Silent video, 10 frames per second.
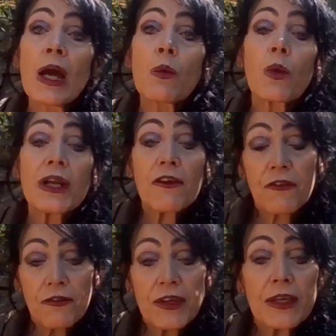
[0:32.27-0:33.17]
what I
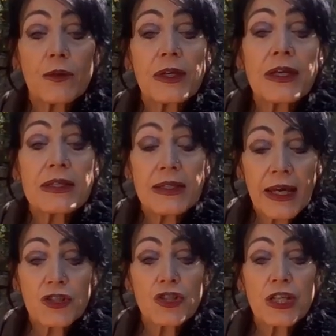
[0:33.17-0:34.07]
feel is
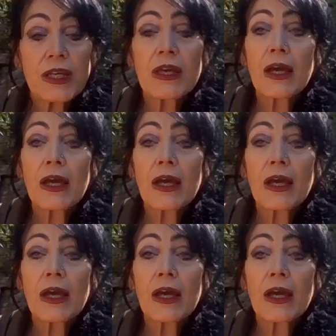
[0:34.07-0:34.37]
actually